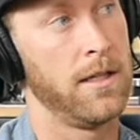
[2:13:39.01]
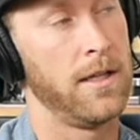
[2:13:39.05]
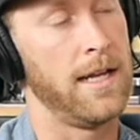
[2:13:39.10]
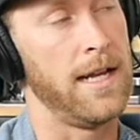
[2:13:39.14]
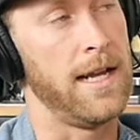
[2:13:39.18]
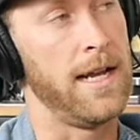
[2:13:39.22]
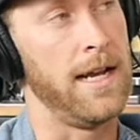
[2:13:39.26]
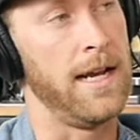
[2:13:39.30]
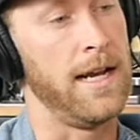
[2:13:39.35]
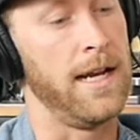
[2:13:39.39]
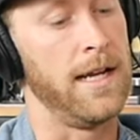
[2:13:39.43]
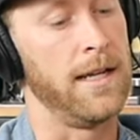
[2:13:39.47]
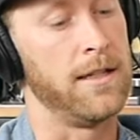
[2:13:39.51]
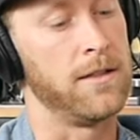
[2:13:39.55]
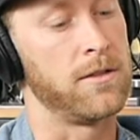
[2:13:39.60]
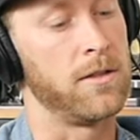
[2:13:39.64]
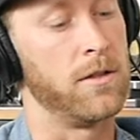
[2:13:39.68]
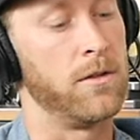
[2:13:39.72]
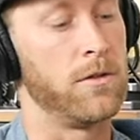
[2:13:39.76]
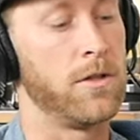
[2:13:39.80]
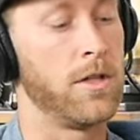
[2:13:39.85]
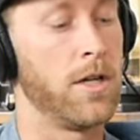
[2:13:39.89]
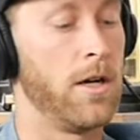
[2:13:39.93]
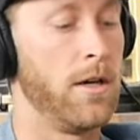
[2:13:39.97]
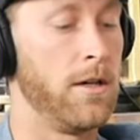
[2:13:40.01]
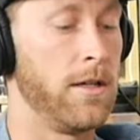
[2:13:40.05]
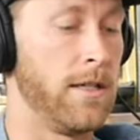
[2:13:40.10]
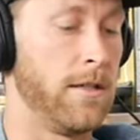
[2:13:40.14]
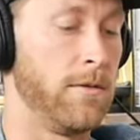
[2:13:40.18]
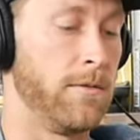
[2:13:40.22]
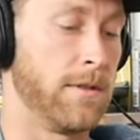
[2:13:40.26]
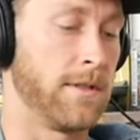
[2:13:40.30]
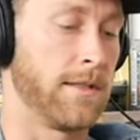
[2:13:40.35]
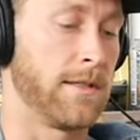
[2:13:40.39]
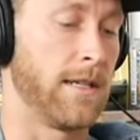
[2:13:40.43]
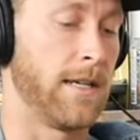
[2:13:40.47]
And so Cody
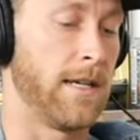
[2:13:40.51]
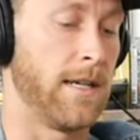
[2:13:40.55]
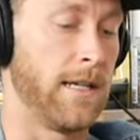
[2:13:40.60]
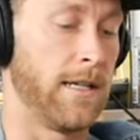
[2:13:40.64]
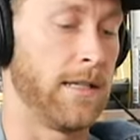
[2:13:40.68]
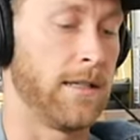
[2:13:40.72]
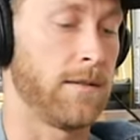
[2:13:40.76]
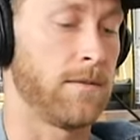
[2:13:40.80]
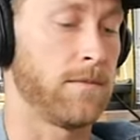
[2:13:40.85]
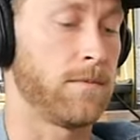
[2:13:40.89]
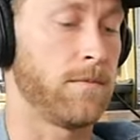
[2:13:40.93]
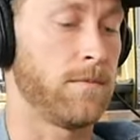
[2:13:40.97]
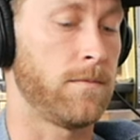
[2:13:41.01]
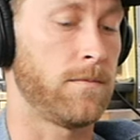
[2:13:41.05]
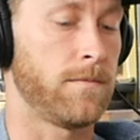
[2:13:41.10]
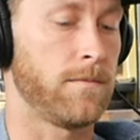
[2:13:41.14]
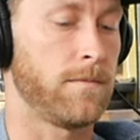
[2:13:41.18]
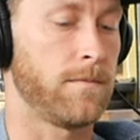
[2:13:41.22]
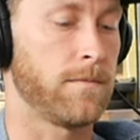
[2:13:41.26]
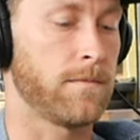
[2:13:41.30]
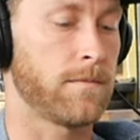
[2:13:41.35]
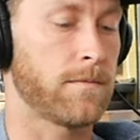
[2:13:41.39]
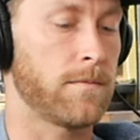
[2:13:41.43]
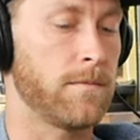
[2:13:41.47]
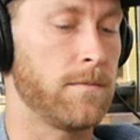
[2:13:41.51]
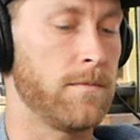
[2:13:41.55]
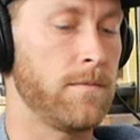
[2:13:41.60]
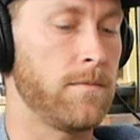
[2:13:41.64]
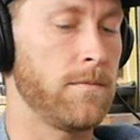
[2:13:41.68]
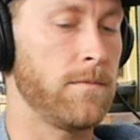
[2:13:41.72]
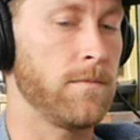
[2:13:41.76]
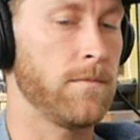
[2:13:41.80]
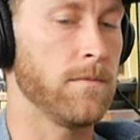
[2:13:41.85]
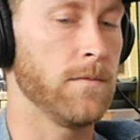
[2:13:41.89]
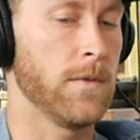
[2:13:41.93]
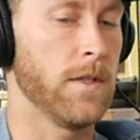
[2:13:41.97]
was like
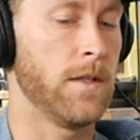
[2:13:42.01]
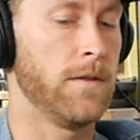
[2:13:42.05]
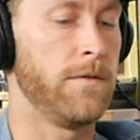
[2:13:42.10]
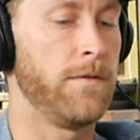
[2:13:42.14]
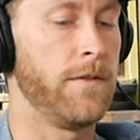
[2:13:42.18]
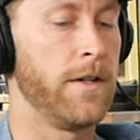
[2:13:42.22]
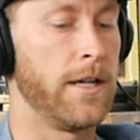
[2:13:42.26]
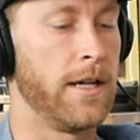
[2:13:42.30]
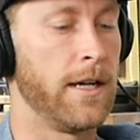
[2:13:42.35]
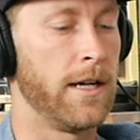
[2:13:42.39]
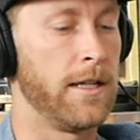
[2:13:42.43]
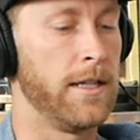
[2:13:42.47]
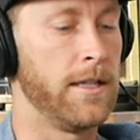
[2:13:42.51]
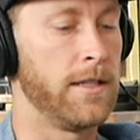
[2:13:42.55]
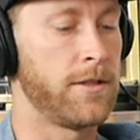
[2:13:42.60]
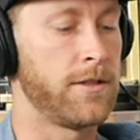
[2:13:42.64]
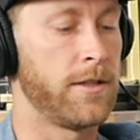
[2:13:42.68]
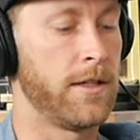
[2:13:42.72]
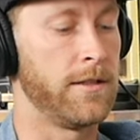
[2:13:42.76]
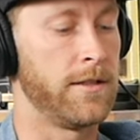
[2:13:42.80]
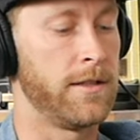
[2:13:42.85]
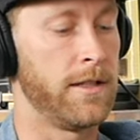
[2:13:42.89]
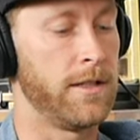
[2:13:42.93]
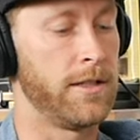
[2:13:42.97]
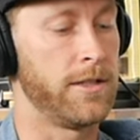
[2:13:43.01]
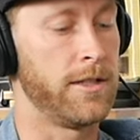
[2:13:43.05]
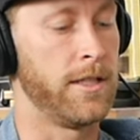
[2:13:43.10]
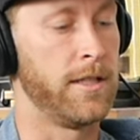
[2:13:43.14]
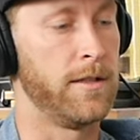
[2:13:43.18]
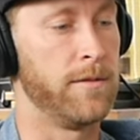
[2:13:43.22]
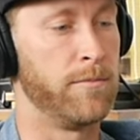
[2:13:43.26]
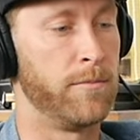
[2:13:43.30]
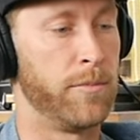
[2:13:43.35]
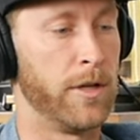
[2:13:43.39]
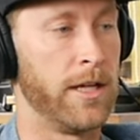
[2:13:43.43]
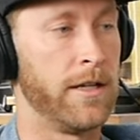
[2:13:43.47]
figuring out his
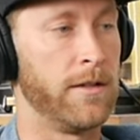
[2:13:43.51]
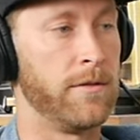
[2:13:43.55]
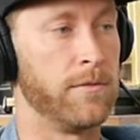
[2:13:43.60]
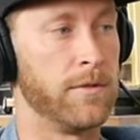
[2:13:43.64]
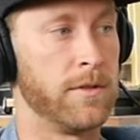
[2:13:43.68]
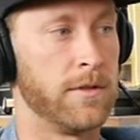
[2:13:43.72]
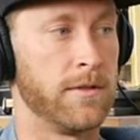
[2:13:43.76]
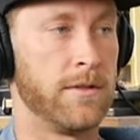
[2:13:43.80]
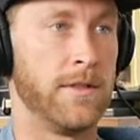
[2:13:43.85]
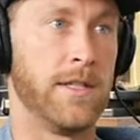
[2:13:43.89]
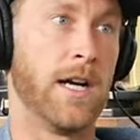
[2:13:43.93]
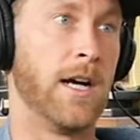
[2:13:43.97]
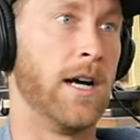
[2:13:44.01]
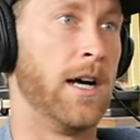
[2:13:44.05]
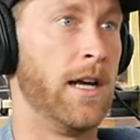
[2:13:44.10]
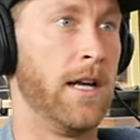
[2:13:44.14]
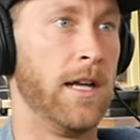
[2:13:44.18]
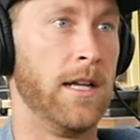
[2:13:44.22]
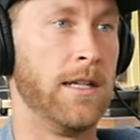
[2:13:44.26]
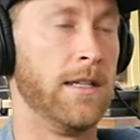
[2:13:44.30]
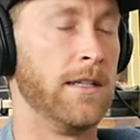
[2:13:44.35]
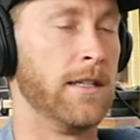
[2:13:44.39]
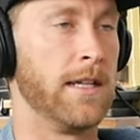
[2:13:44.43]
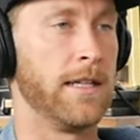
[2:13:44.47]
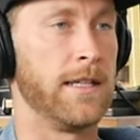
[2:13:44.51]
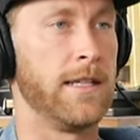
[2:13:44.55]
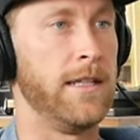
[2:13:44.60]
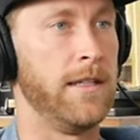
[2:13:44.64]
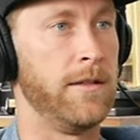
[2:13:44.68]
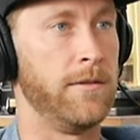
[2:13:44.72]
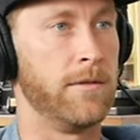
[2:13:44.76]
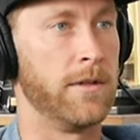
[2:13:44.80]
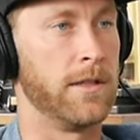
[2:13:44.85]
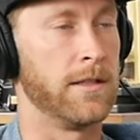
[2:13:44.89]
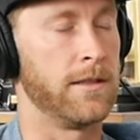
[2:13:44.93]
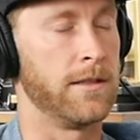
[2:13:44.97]
transition. Brenton was done. Like
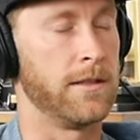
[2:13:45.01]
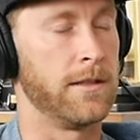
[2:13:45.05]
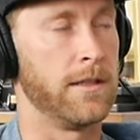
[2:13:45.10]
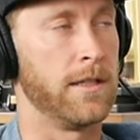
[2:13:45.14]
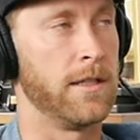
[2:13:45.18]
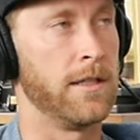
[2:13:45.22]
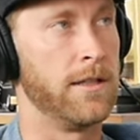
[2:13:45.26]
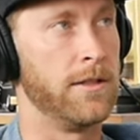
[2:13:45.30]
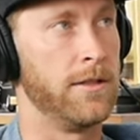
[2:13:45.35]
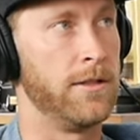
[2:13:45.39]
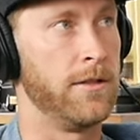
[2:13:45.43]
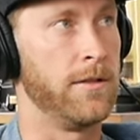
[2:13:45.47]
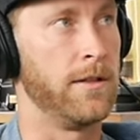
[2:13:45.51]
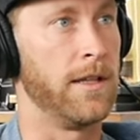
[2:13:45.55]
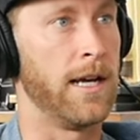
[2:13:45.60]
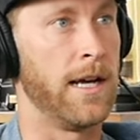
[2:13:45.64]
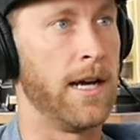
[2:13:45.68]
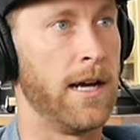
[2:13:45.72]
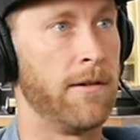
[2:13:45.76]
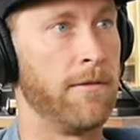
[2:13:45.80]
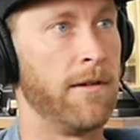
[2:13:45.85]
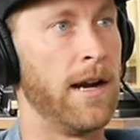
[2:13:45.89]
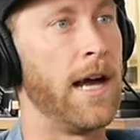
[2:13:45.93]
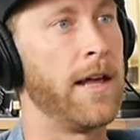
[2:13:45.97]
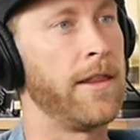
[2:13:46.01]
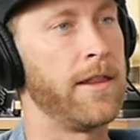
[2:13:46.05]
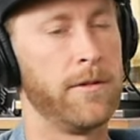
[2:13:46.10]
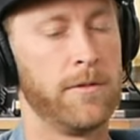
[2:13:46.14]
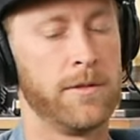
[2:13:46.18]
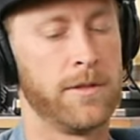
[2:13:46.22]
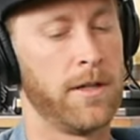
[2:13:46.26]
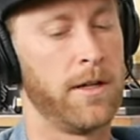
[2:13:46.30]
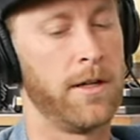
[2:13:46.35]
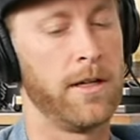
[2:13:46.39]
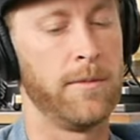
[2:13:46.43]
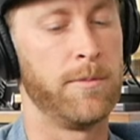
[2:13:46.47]
he wasn't going to do that. Rathy
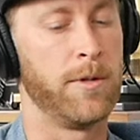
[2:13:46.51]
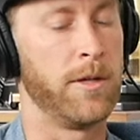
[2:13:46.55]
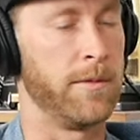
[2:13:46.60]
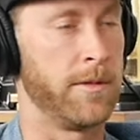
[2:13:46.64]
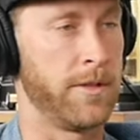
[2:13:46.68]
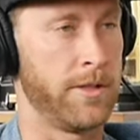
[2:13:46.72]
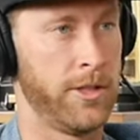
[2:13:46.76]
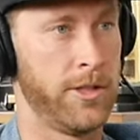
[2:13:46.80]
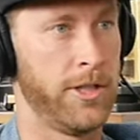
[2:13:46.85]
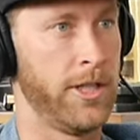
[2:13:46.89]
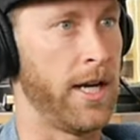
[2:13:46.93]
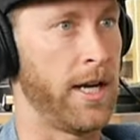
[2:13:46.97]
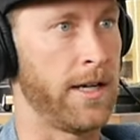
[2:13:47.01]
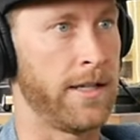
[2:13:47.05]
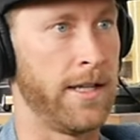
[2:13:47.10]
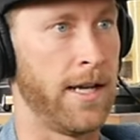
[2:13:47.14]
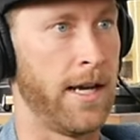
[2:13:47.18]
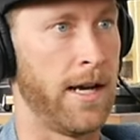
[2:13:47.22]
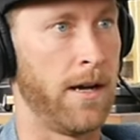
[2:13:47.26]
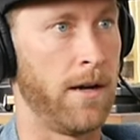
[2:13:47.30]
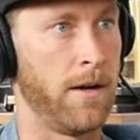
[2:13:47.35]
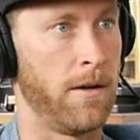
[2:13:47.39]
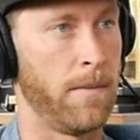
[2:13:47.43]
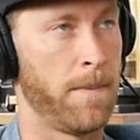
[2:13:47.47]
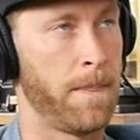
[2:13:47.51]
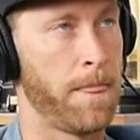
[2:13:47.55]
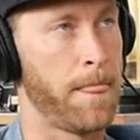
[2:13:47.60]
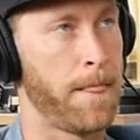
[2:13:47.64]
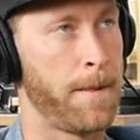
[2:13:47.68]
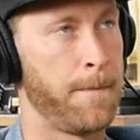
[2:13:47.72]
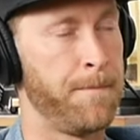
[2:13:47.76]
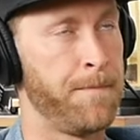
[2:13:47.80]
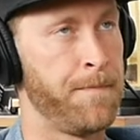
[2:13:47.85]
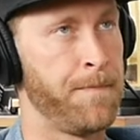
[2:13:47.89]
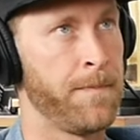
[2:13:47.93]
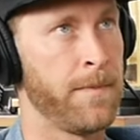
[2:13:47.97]
was already pretty much checked out.
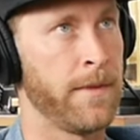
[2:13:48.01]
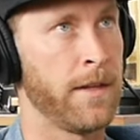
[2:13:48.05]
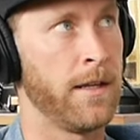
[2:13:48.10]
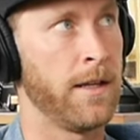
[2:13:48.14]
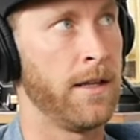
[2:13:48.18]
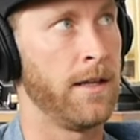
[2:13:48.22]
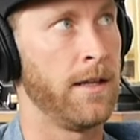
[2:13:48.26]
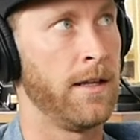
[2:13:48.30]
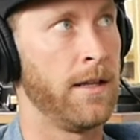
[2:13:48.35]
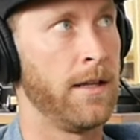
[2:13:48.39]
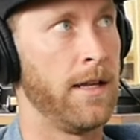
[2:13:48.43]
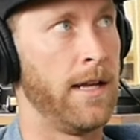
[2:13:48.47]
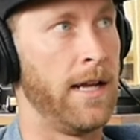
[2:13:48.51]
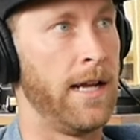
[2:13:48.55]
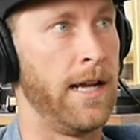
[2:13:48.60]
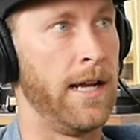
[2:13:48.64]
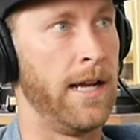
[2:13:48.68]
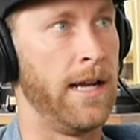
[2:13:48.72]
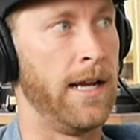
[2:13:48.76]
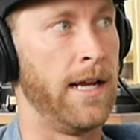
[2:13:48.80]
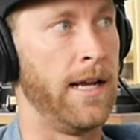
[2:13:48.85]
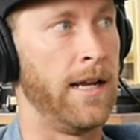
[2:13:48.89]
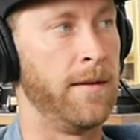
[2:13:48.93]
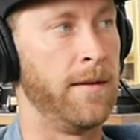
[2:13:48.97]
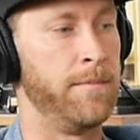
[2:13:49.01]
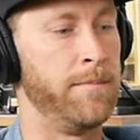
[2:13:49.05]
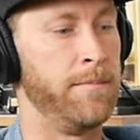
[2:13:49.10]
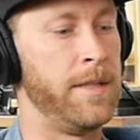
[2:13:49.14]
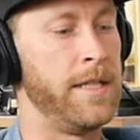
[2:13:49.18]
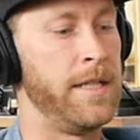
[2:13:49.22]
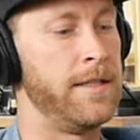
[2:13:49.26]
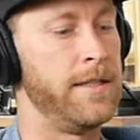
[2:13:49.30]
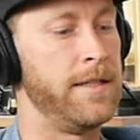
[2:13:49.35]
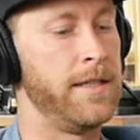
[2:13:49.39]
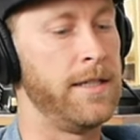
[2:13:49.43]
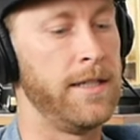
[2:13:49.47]
And
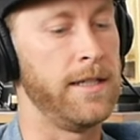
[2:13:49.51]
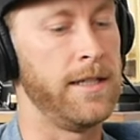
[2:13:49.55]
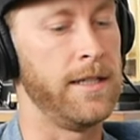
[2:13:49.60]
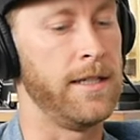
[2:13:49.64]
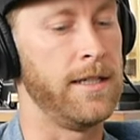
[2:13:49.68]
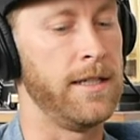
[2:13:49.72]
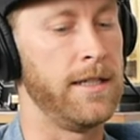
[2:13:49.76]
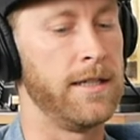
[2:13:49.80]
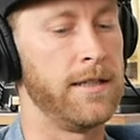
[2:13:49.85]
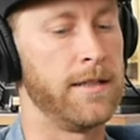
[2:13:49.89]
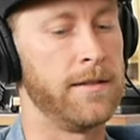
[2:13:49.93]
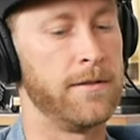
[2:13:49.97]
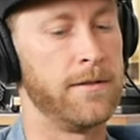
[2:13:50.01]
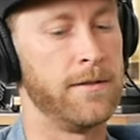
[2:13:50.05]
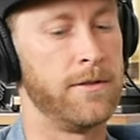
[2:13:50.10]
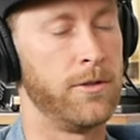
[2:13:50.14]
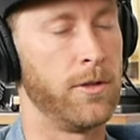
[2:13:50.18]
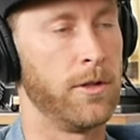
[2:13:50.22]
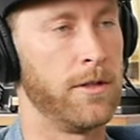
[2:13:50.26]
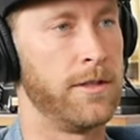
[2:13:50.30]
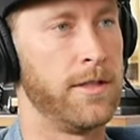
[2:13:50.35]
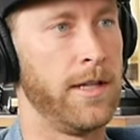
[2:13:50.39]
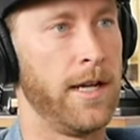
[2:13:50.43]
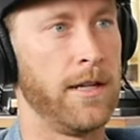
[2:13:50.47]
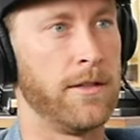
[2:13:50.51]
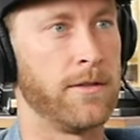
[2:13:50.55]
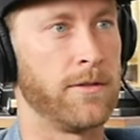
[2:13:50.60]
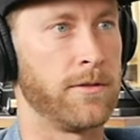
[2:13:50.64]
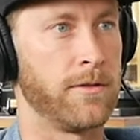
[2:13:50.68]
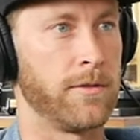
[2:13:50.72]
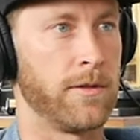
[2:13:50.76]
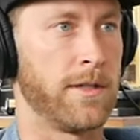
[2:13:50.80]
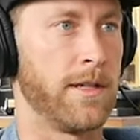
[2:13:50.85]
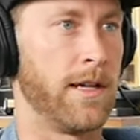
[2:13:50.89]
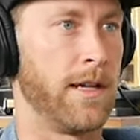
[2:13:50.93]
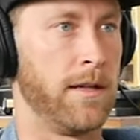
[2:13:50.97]
B T and George Daniels
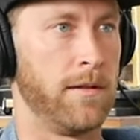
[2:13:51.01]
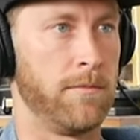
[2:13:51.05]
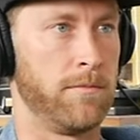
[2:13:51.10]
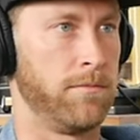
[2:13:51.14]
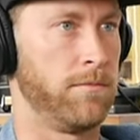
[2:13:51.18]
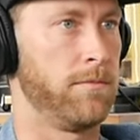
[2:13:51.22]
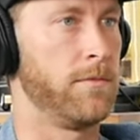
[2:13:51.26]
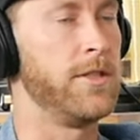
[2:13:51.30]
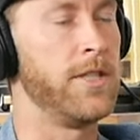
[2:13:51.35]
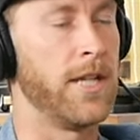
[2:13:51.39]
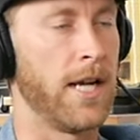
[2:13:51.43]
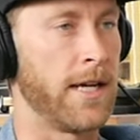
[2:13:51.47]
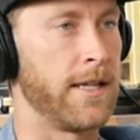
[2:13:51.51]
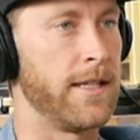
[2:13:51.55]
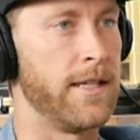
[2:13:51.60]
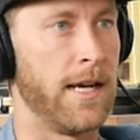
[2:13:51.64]
were kind of checked